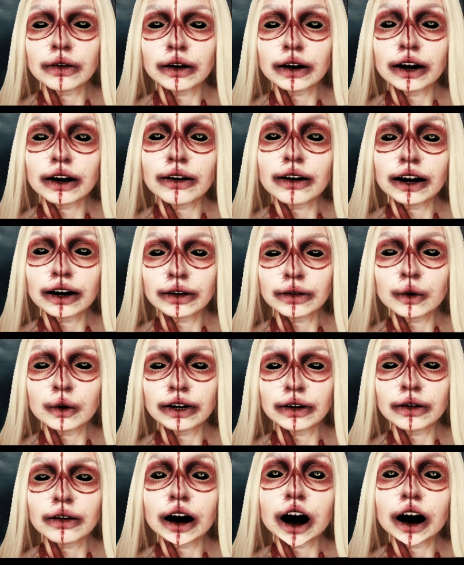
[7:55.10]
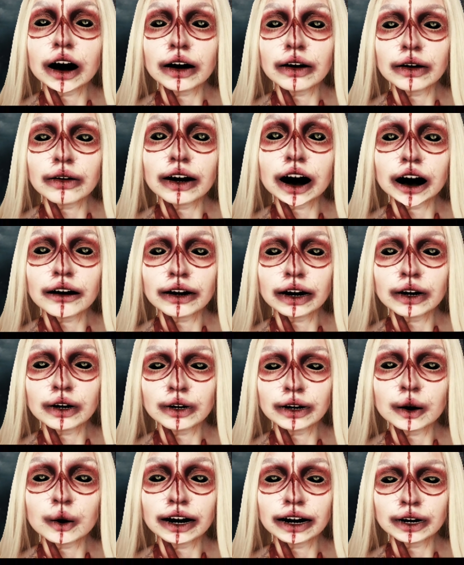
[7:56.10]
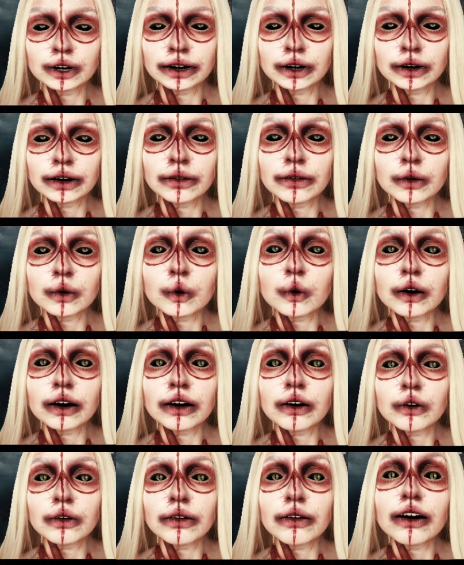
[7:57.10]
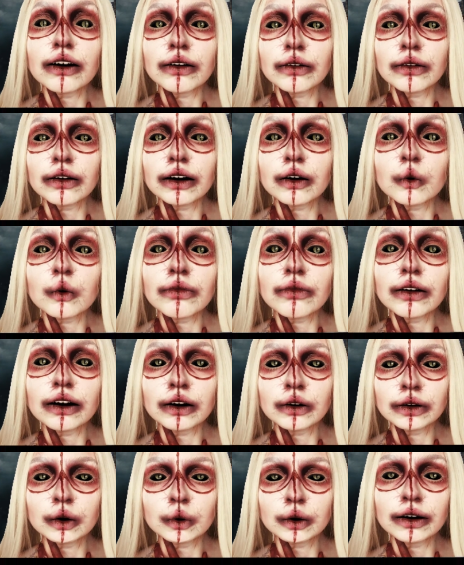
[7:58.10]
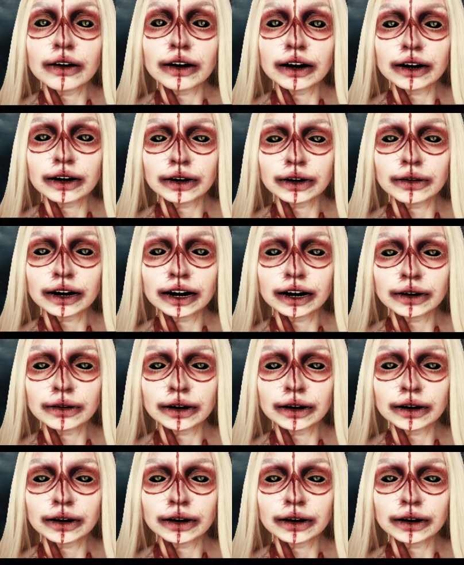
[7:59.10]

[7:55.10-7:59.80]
A moth was crawling down the inside of the pane and I cracked the window to let it out